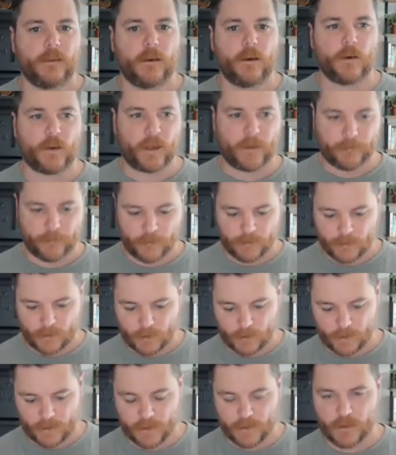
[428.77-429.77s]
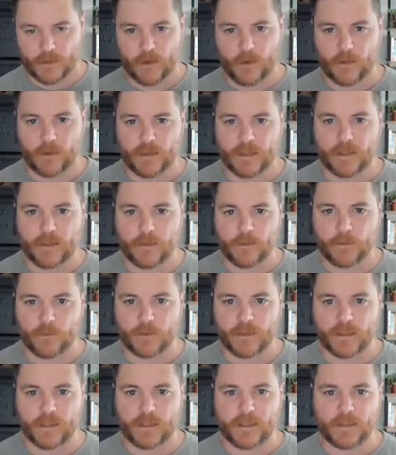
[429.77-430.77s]
Okay, so let's start here
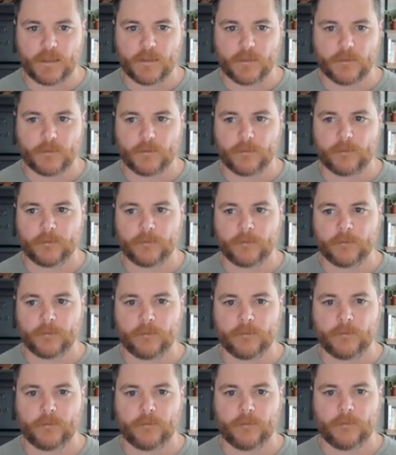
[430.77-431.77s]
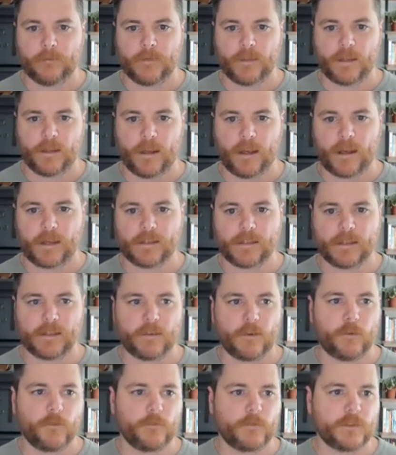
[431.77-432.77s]
with the
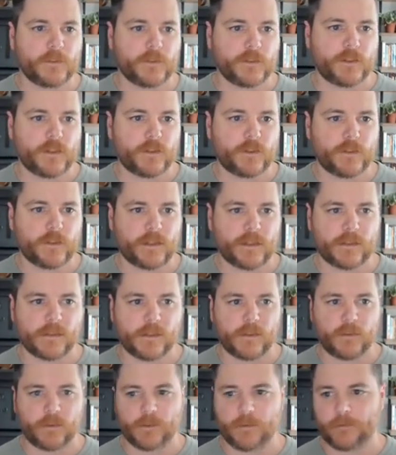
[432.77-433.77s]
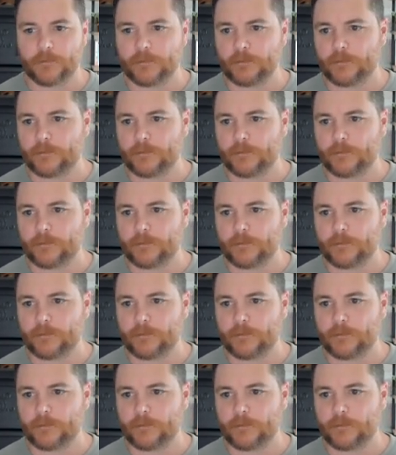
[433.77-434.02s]
accent. Oh, let's change our text color.